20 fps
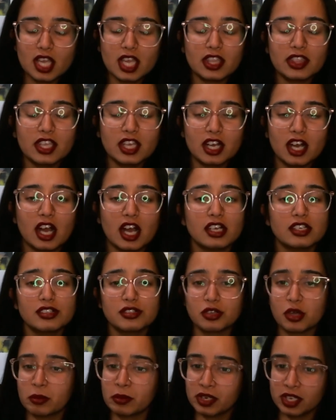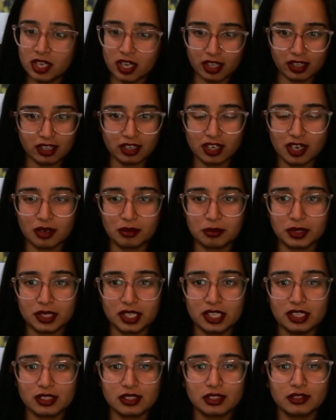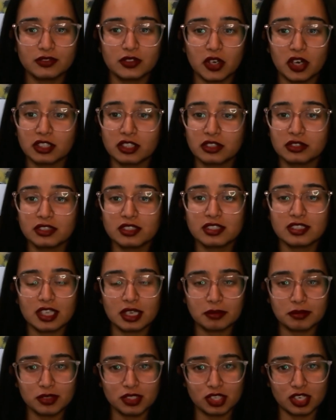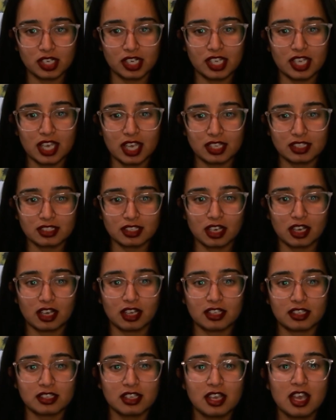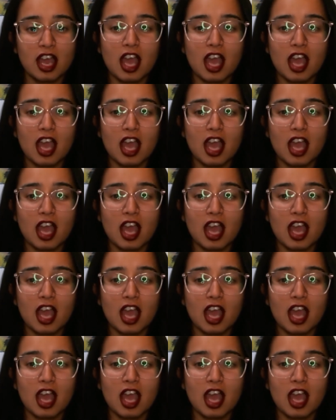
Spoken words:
There are so many other companies who've gone through the same journey as us,